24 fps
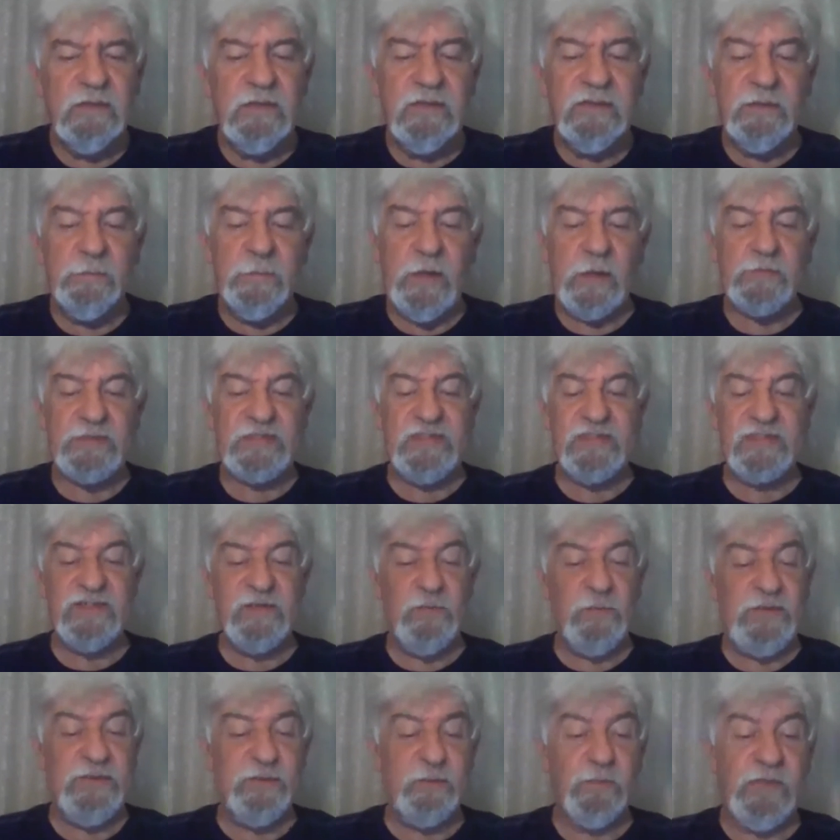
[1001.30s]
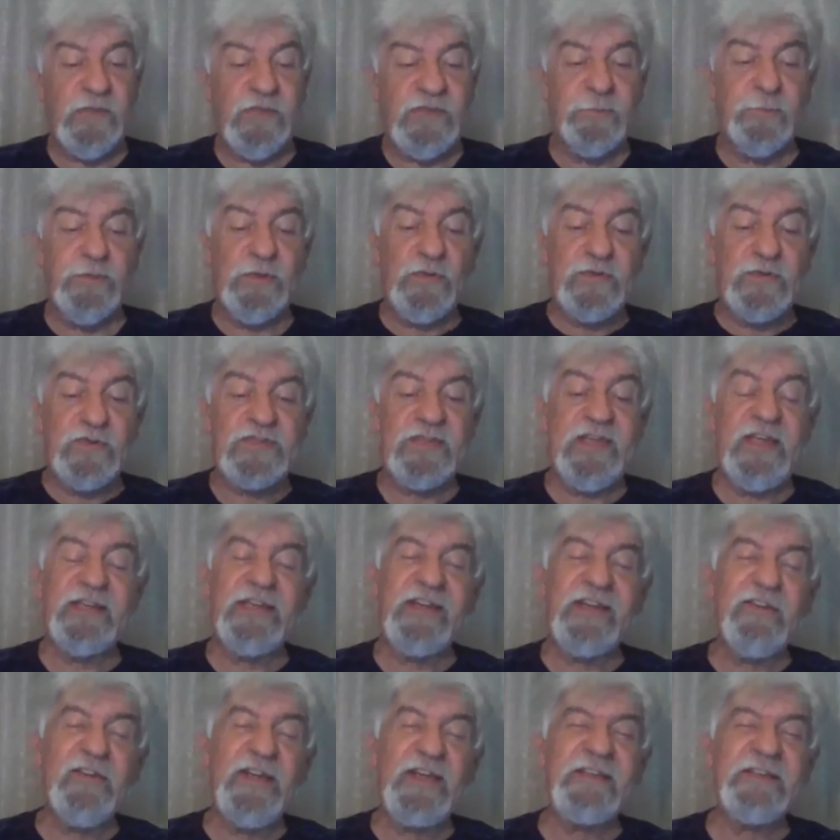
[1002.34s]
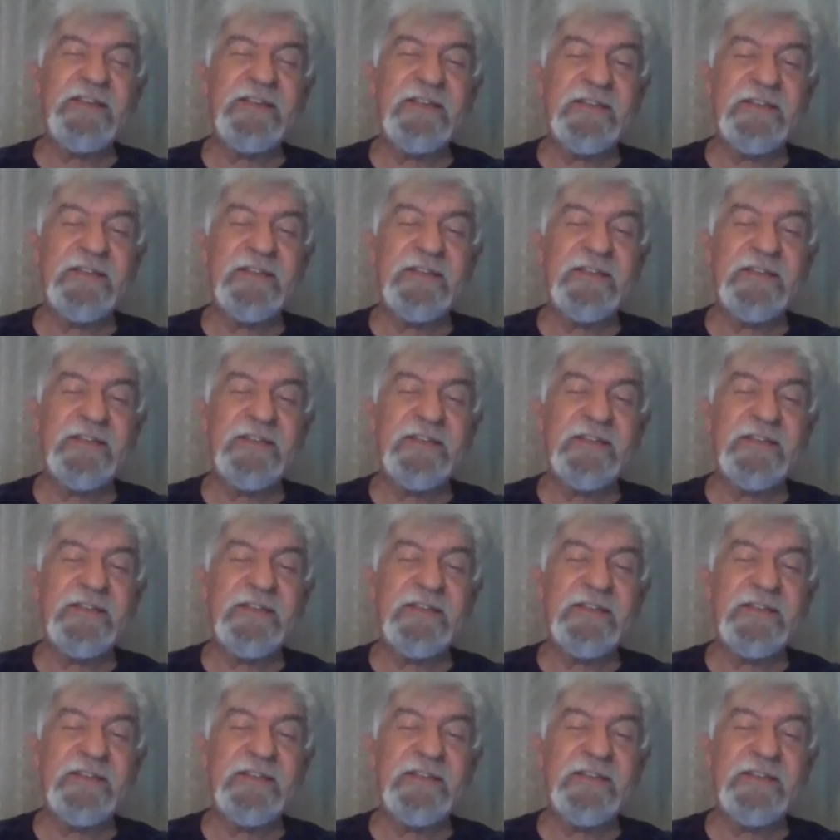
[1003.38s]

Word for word: The Bible says he went away because he had great